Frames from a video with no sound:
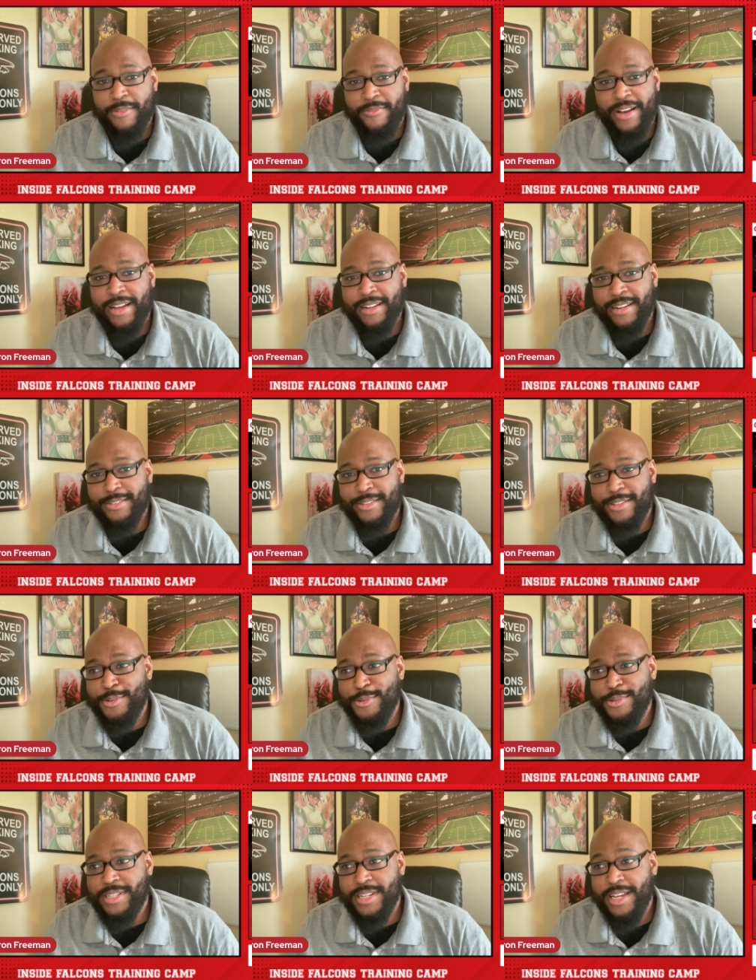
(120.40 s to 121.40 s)
we find out the
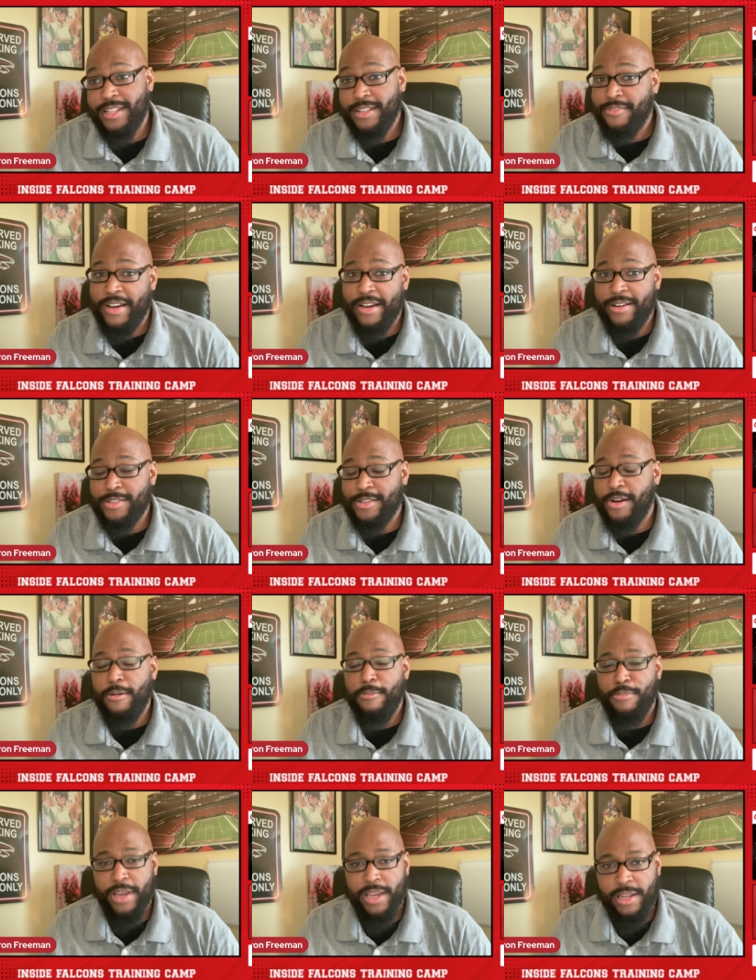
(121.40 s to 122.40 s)
news today that the Falcons
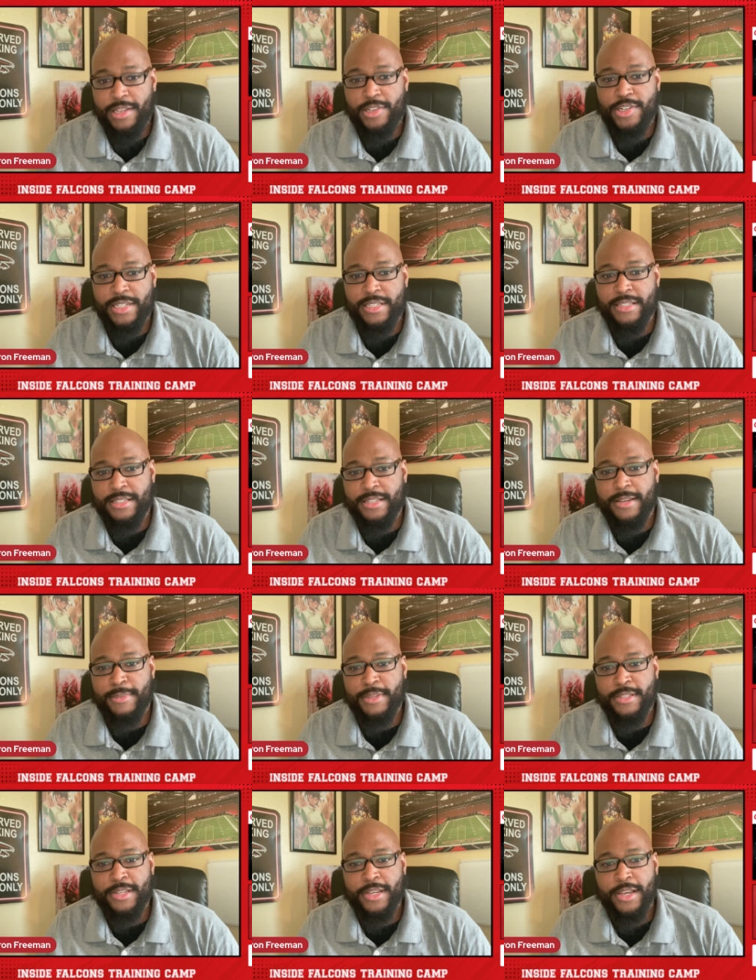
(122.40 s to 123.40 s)
are bringing in Justin
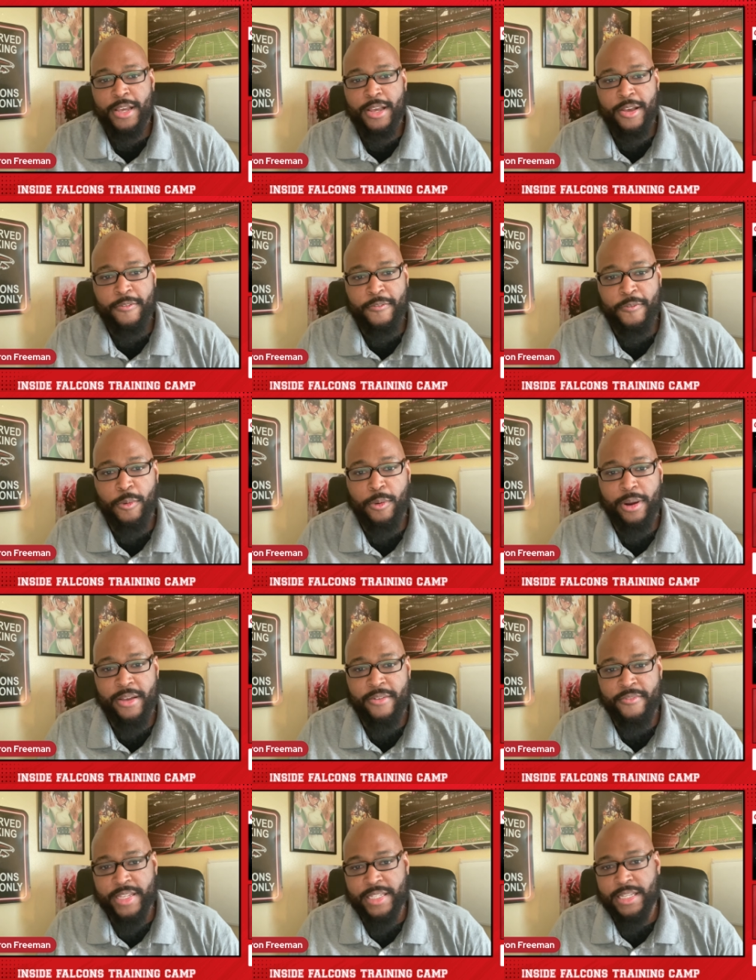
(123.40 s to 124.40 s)
Simmons for
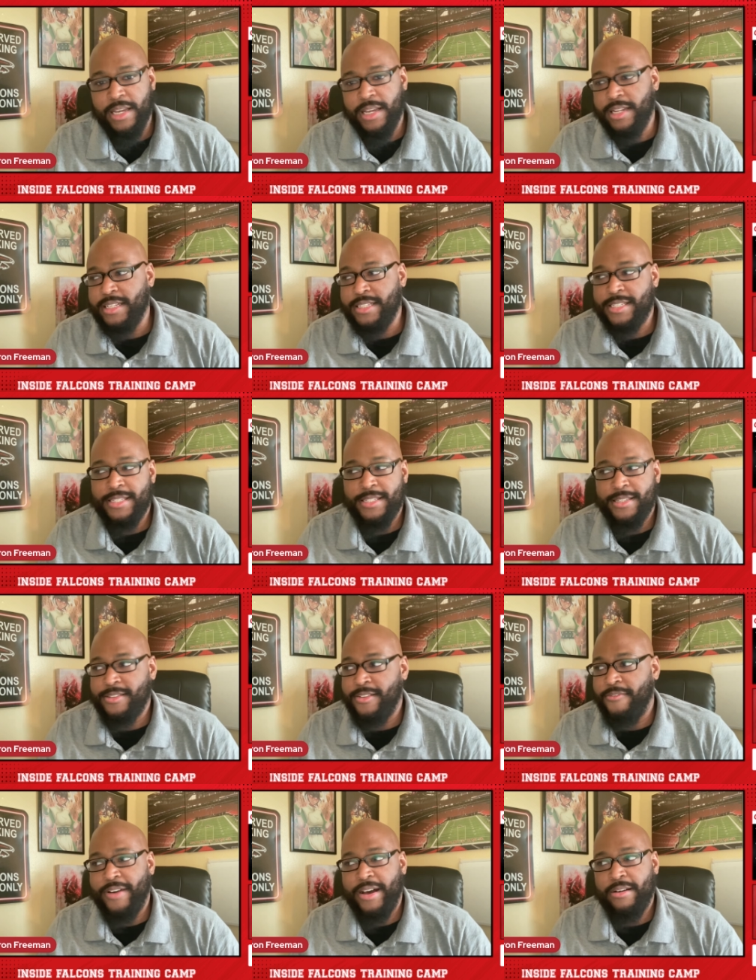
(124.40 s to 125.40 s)
a visit. And it's
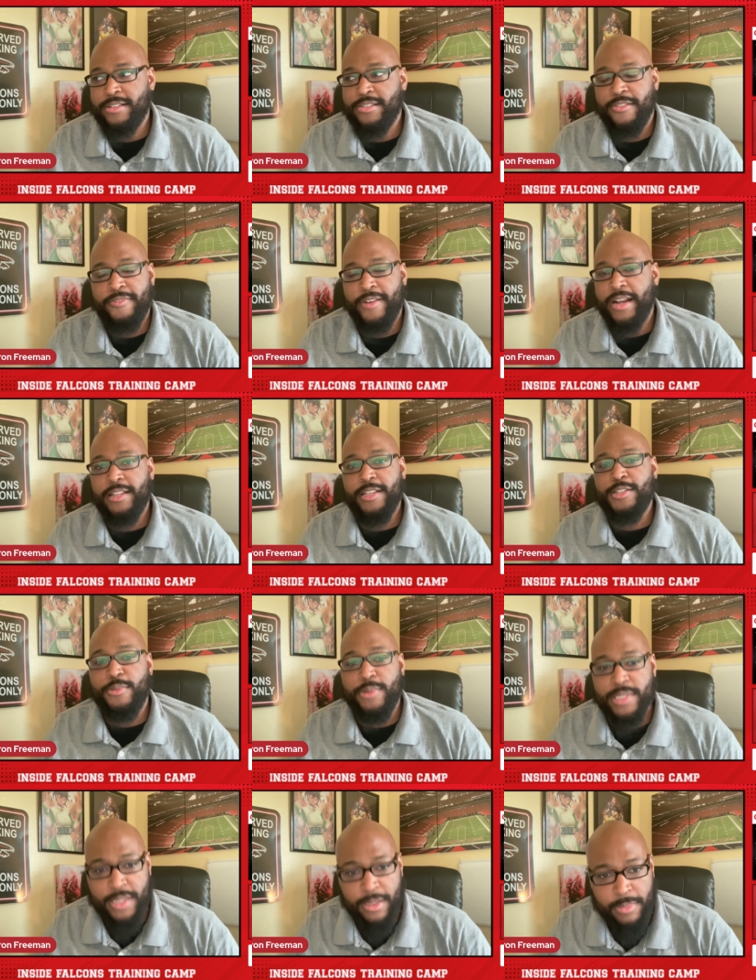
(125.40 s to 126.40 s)
the Falcons are finally
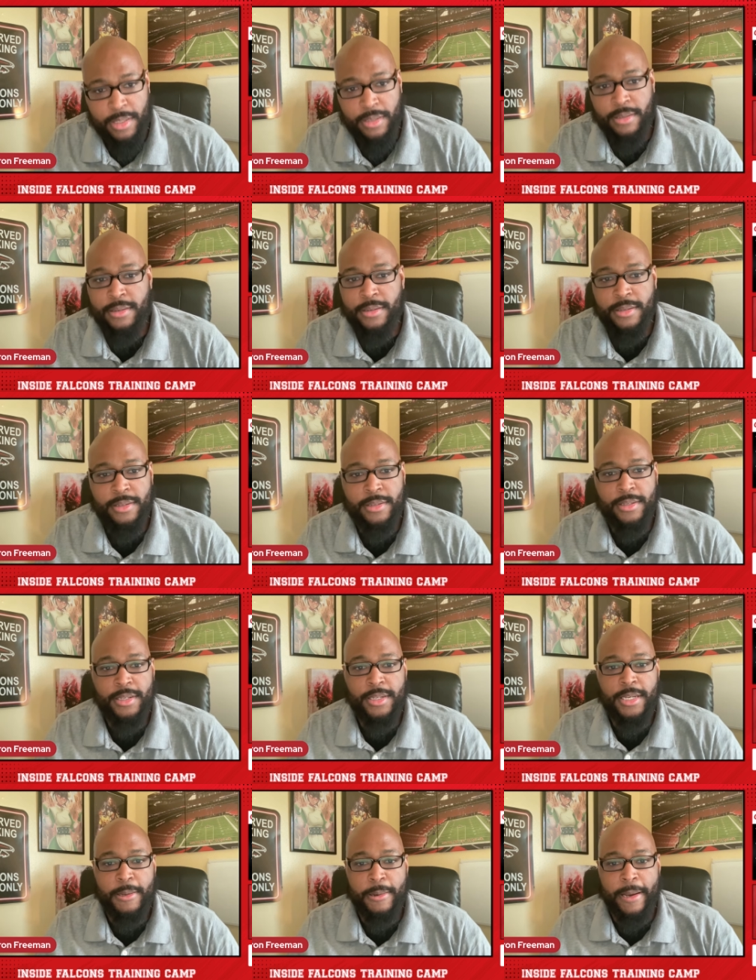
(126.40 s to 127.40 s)
doing something.
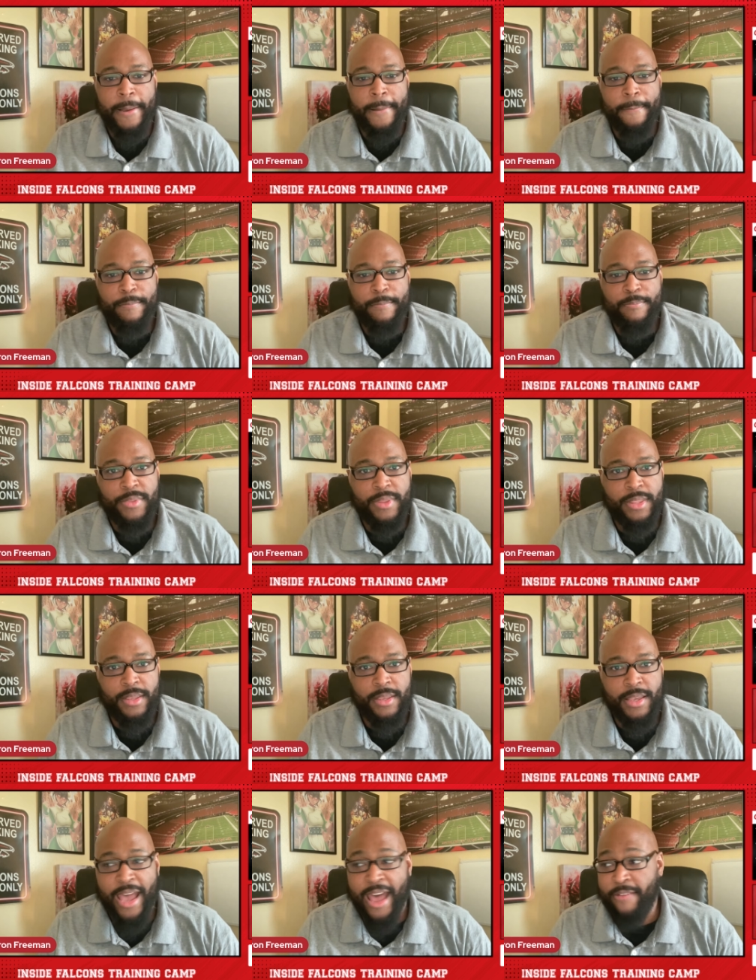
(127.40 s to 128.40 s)
Right.
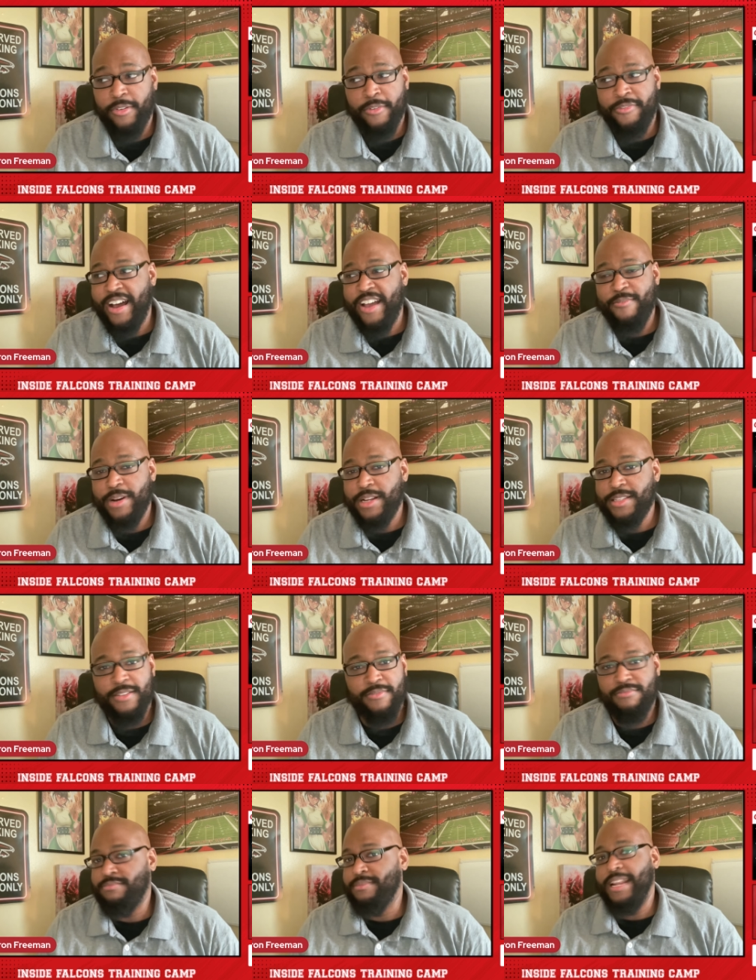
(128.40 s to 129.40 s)
After five
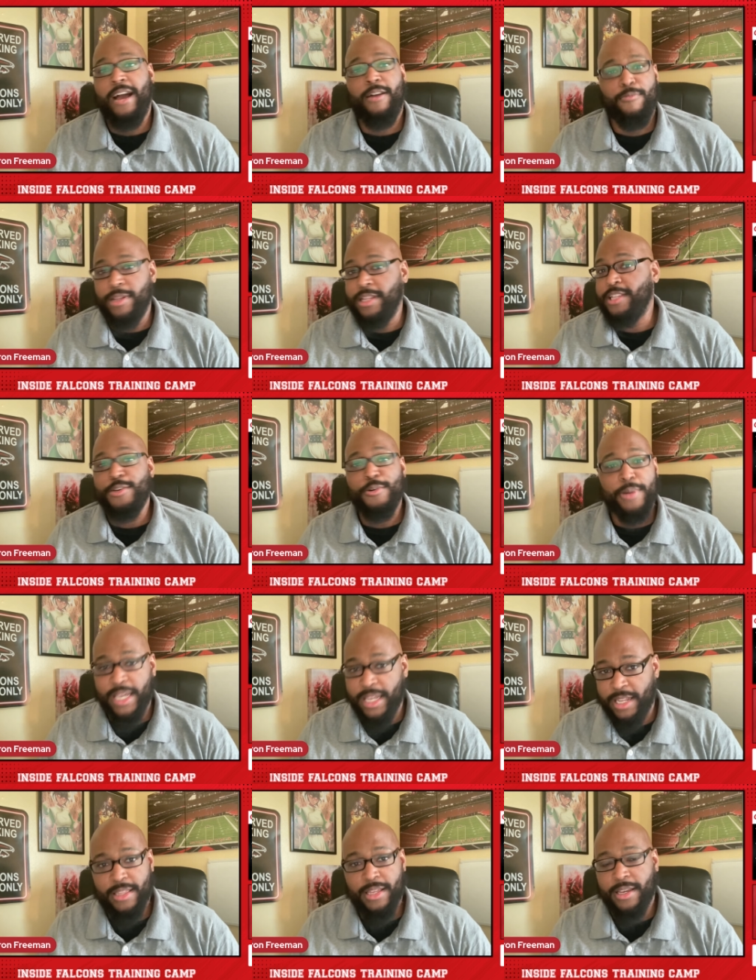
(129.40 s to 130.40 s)
months of not really
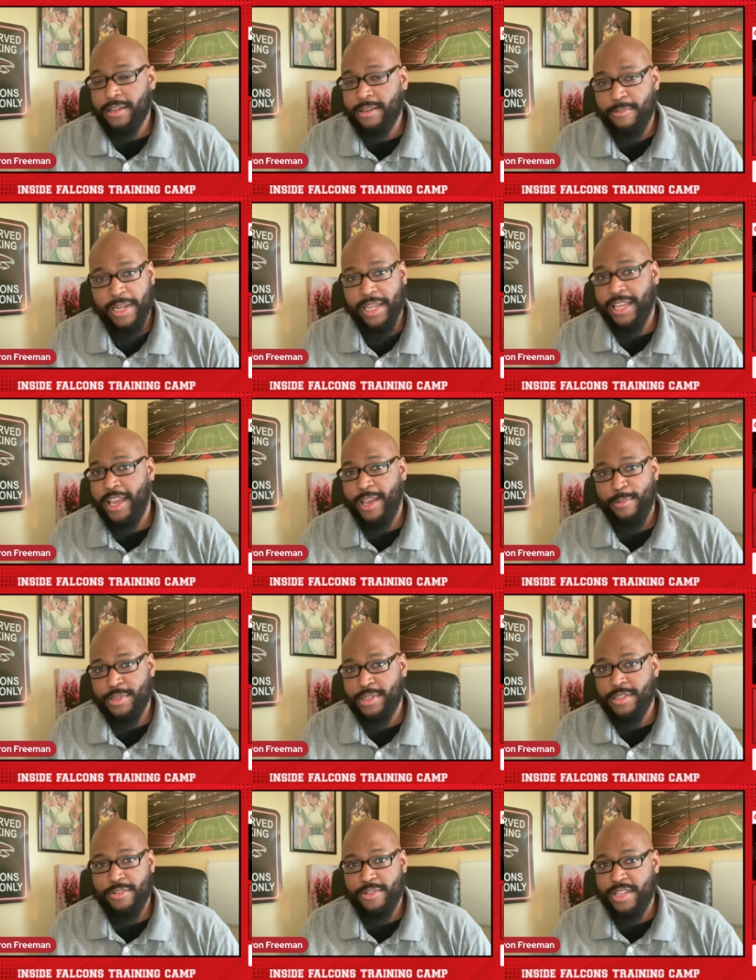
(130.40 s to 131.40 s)
doing anything when it came
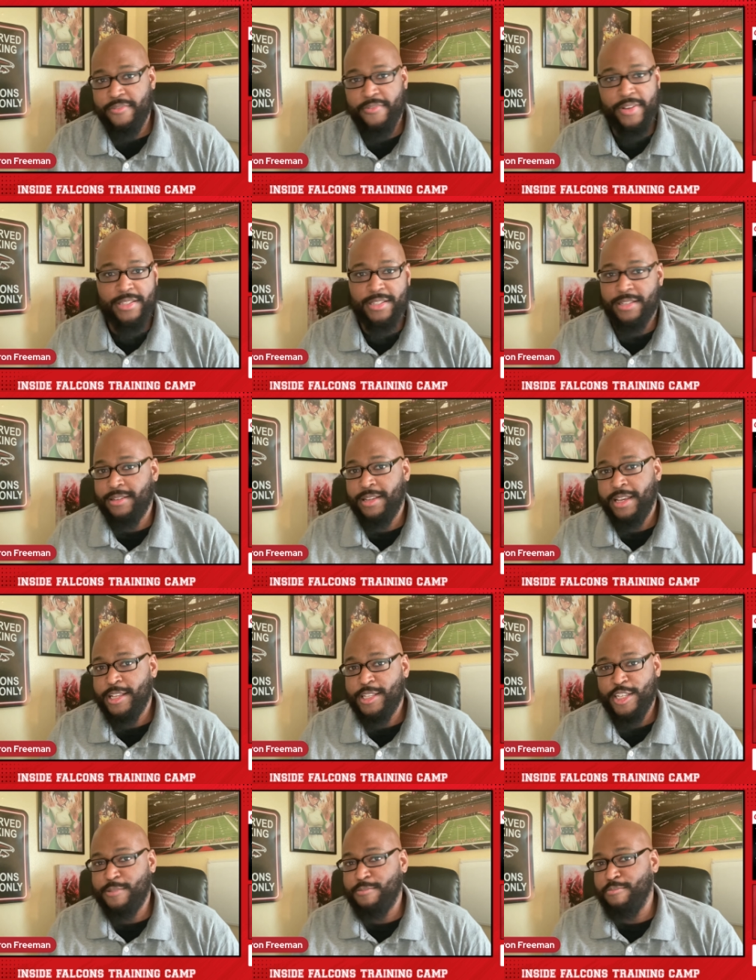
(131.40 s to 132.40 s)
to the defense and
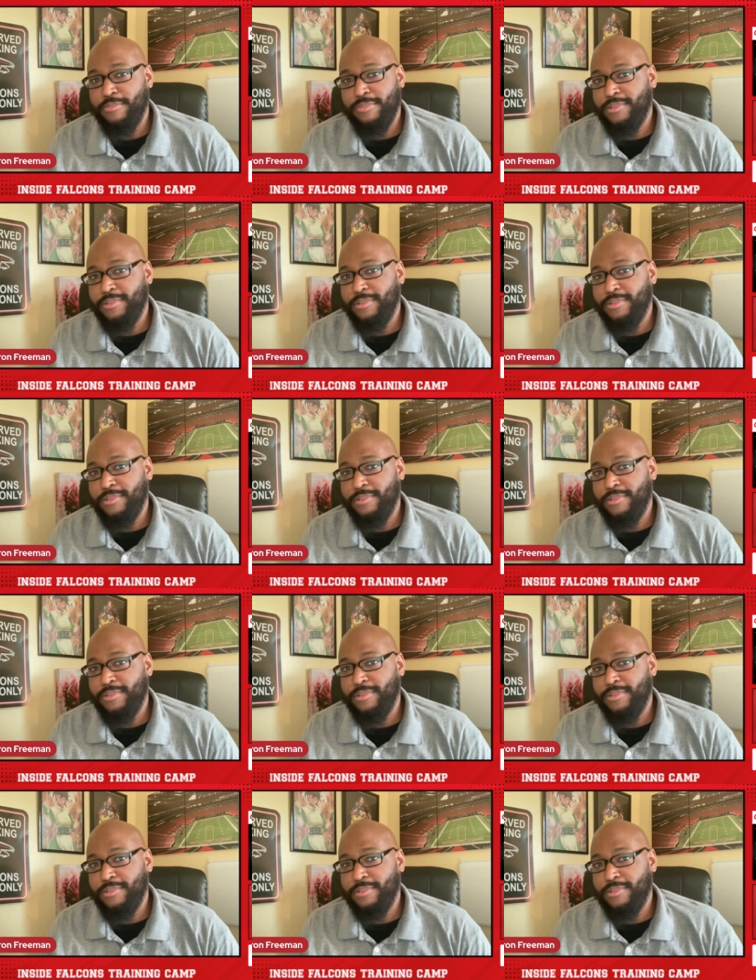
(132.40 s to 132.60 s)
just